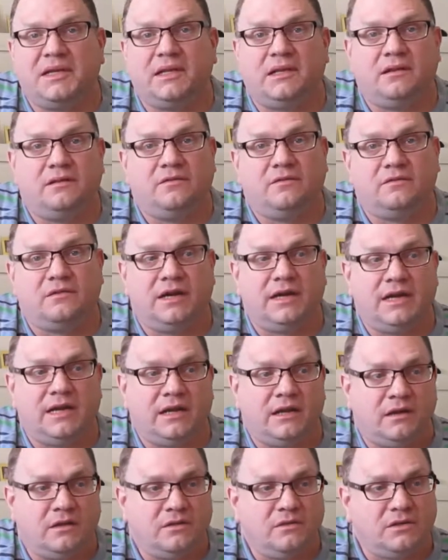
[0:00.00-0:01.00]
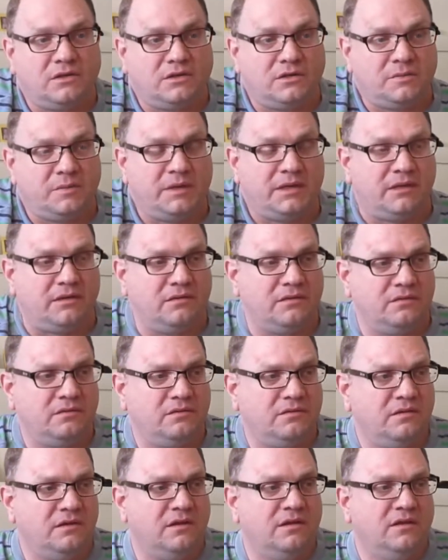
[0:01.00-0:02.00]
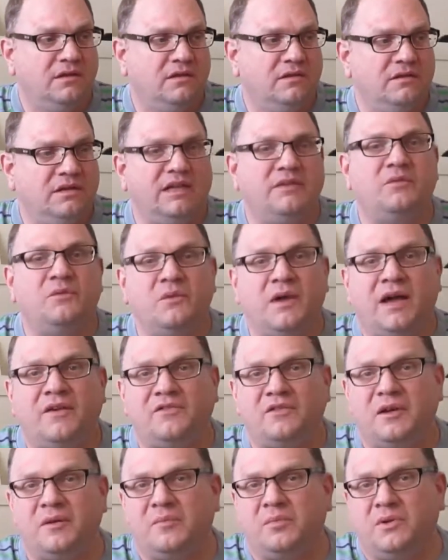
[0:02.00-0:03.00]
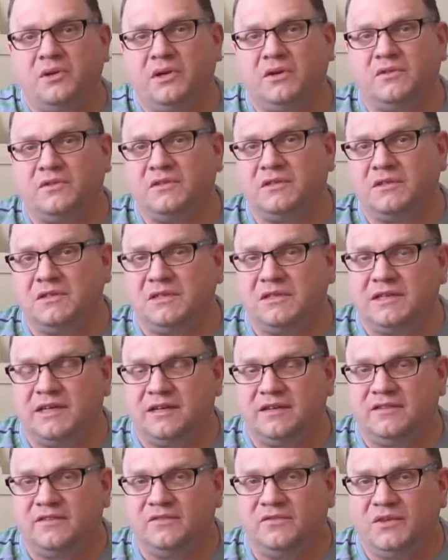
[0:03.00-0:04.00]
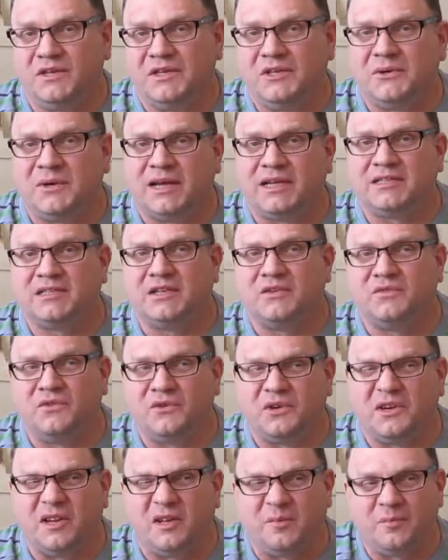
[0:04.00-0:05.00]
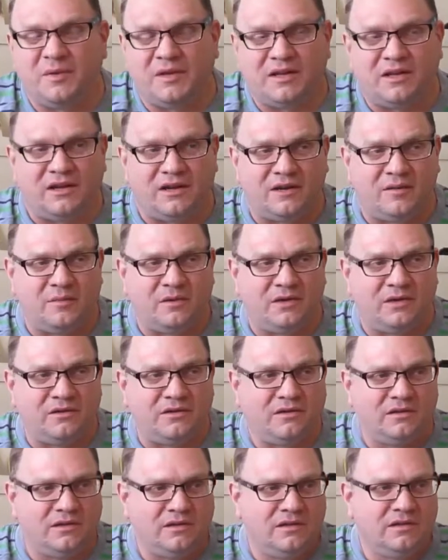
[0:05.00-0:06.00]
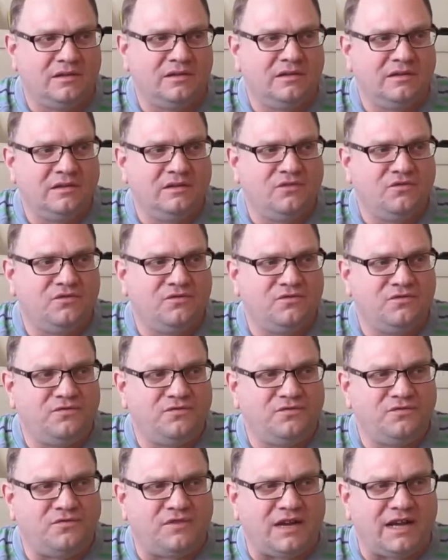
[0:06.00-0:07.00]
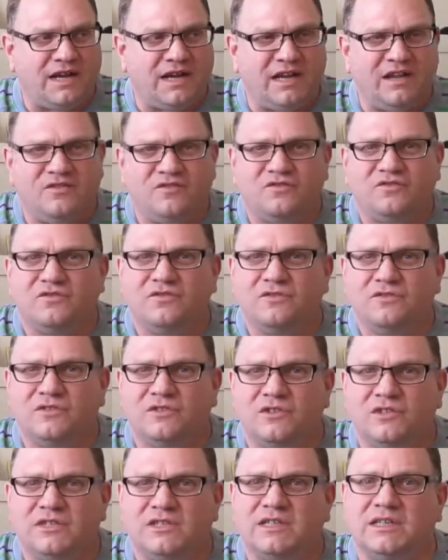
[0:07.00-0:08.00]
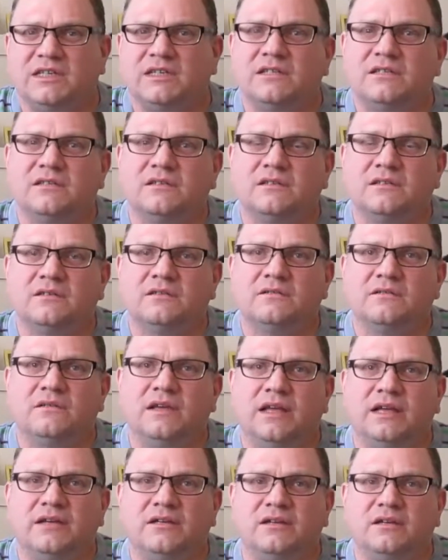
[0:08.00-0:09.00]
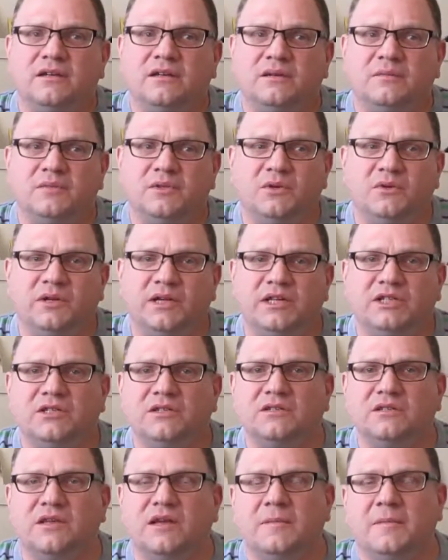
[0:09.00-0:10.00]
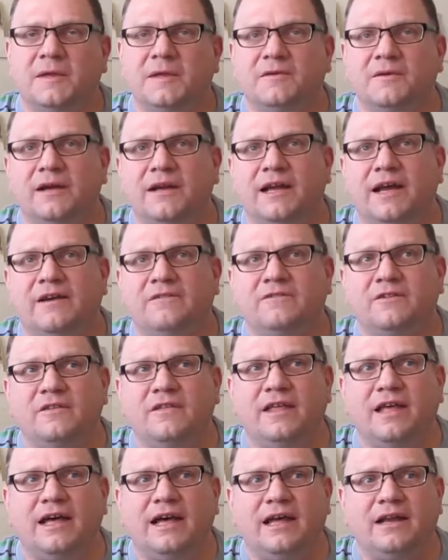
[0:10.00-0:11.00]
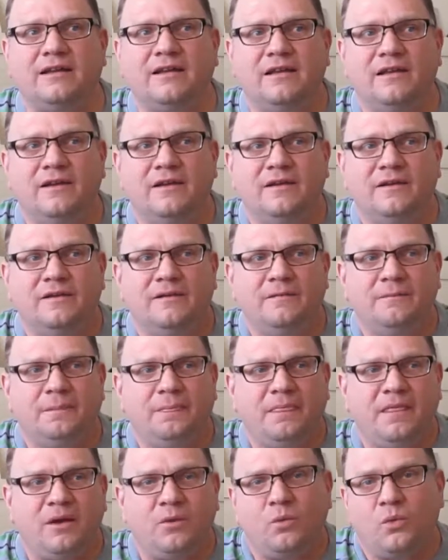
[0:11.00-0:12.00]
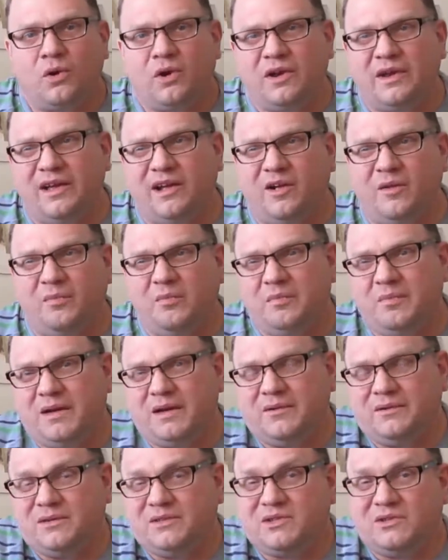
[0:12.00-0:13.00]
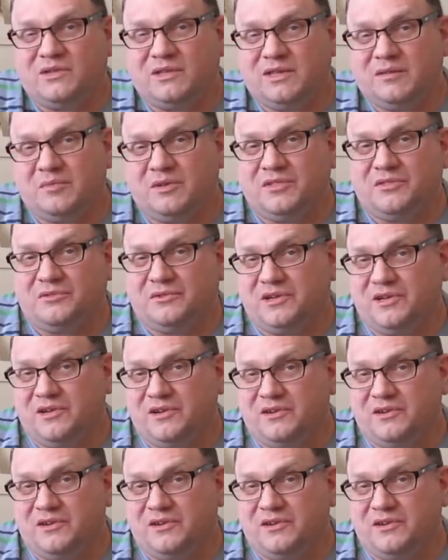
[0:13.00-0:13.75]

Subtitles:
in right now. There's been, even after I put out the video asking for help, I got about 5 or 6 donations come in right after that were help, but it was only about $300,